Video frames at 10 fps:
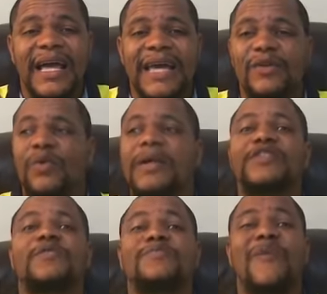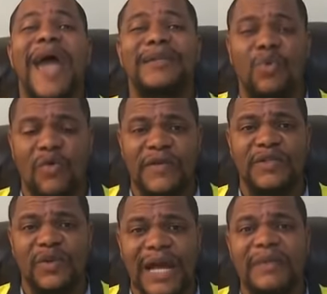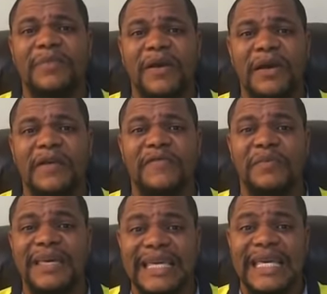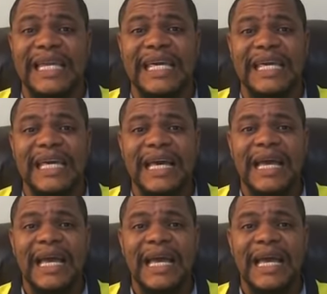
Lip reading: It only spread over to Liberia from Guinea.